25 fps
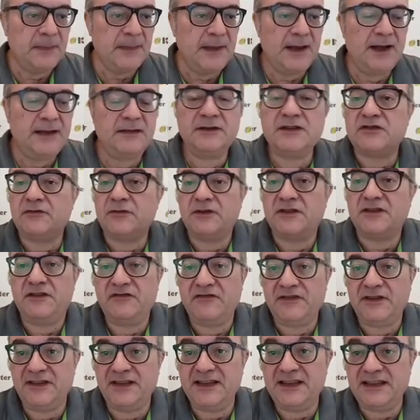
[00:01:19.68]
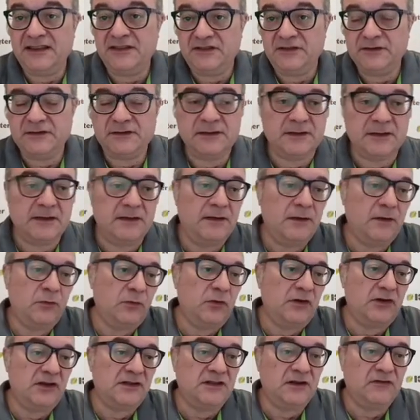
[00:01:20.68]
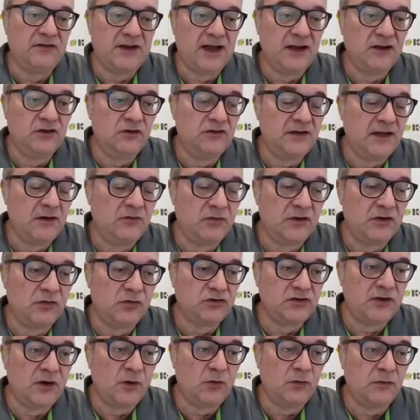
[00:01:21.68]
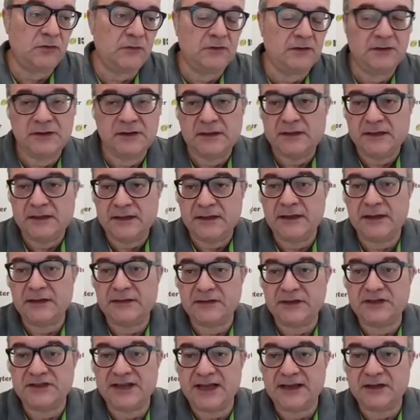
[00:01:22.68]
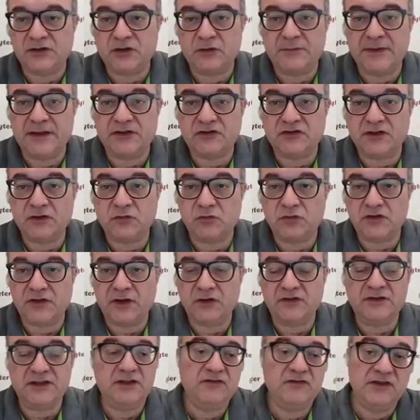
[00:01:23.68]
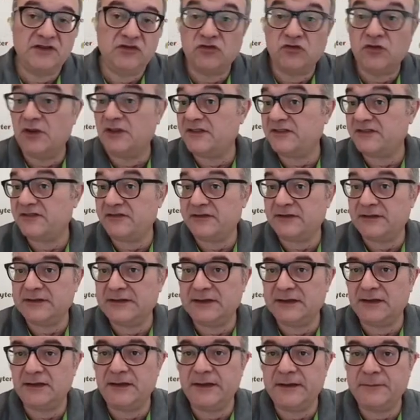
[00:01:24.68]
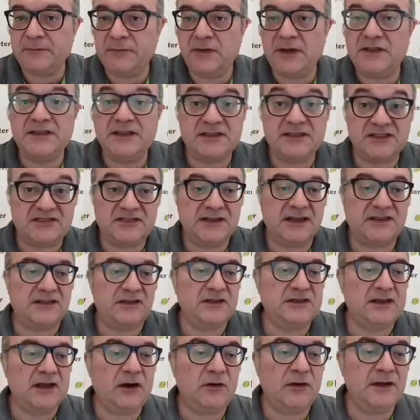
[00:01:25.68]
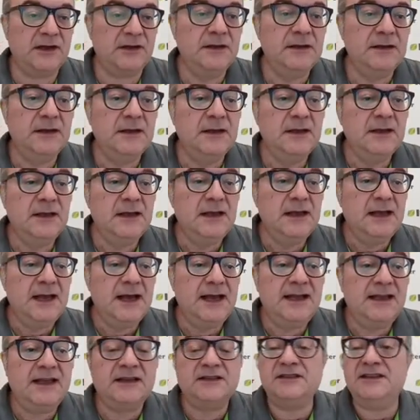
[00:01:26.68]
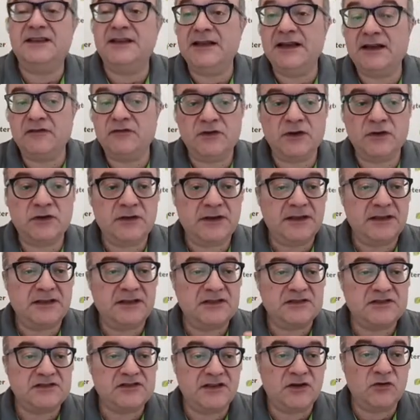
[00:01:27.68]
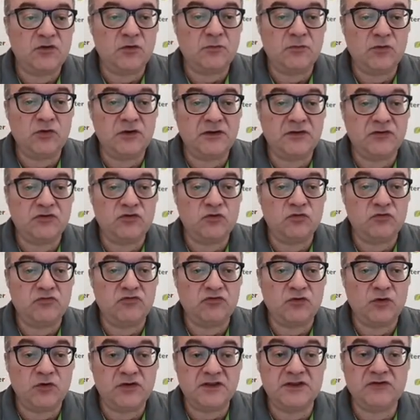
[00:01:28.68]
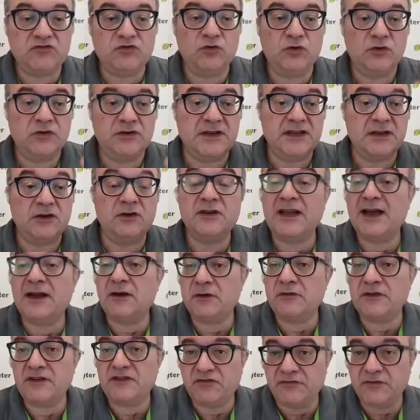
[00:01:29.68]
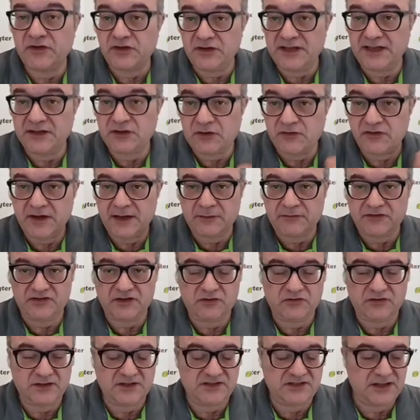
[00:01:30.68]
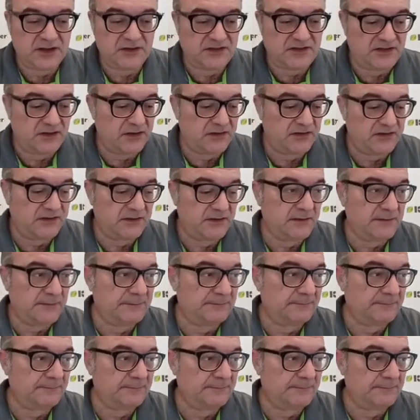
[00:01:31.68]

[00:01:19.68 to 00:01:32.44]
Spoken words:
And the specific heat, which is a value that we could know. The psychrometric will not give it to us, but it is necessary, and at sea level it is 0.244 kilocalories per kilogram degree Celsius.